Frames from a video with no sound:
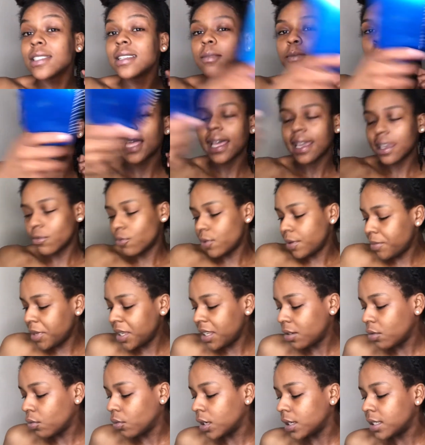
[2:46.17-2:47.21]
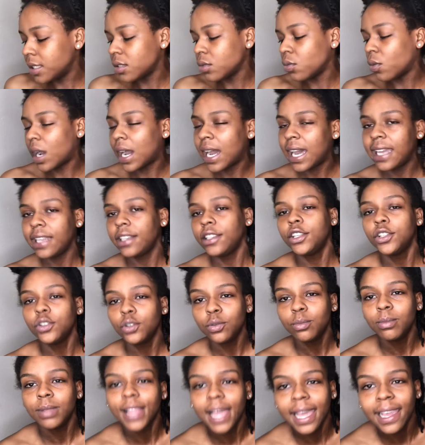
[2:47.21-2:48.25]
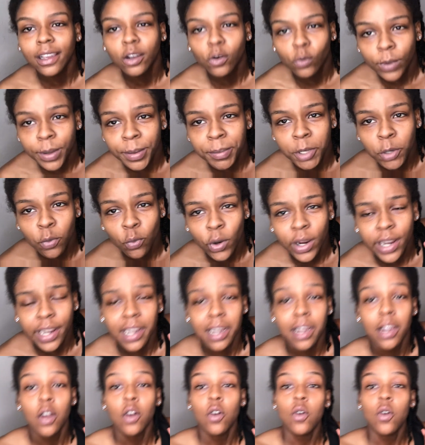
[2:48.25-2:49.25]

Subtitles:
black women was, why do black women wear